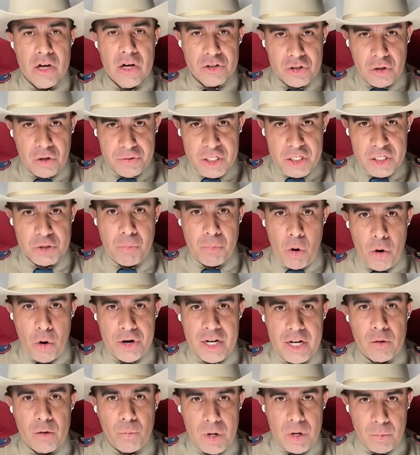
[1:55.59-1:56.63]
So this
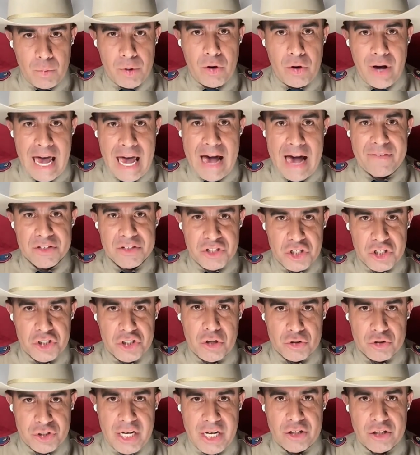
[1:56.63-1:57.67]
morning, we will have
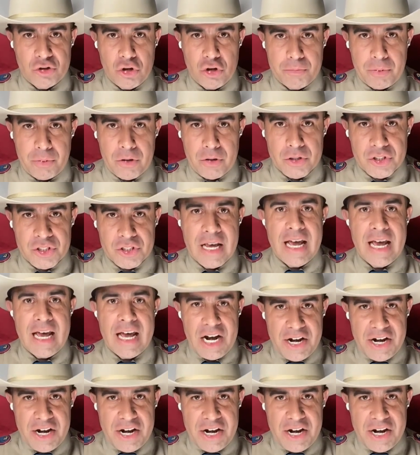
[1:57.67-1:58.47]
additional state troopers,